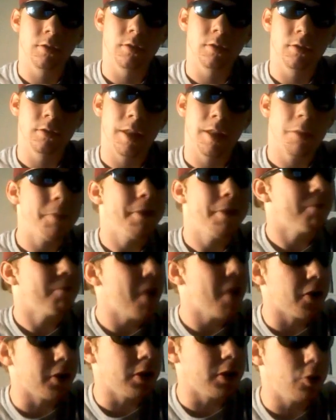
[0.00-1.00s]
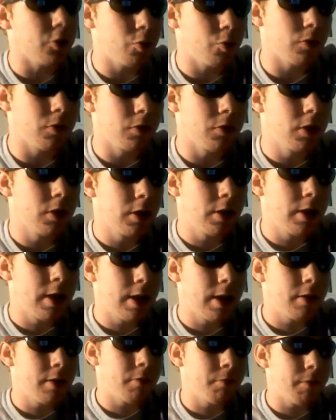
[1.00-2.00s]
That would be a felony. You would
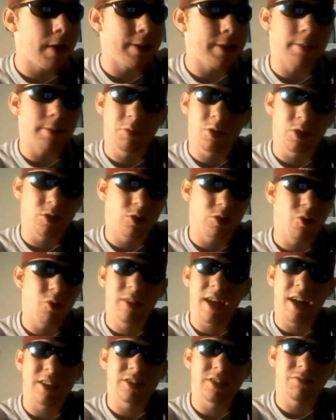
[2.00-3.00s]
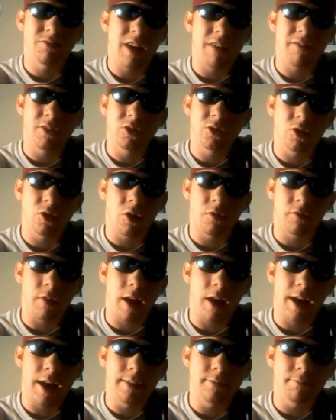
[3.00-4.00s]
face up to $2,500
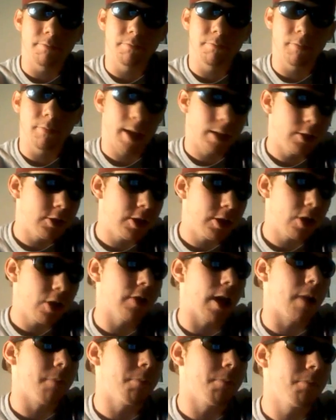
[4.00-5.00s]
fine and jail time.